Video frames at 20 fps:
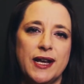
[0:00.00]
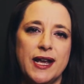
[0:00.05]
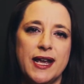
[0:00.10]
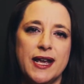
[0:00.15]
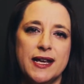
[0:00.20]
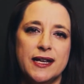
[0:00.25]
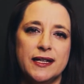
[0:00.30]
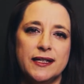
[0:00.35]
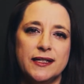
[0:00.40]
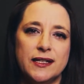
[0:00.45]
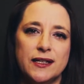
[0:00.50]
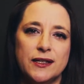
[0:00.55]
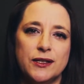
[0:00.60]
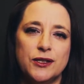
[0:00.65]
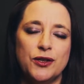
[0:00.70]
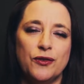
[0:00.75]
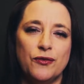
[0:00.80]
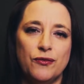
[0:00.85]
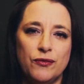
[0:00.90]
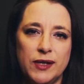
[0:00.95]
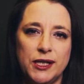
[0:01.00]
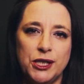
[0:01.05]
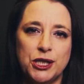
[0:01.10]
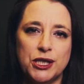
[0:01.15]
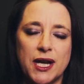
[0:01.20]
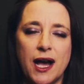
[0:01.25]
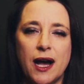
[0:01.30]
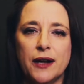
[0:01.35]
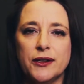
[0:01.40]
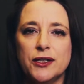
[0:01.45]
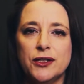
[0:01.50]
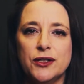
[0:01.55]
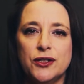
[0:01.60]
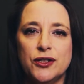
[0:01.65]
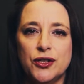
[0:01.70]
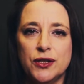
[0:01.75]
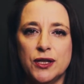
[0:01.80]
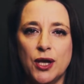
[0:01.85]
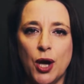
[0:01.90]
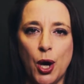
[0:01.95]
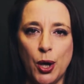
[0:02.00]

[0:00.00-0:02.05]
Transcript: is to reach out to the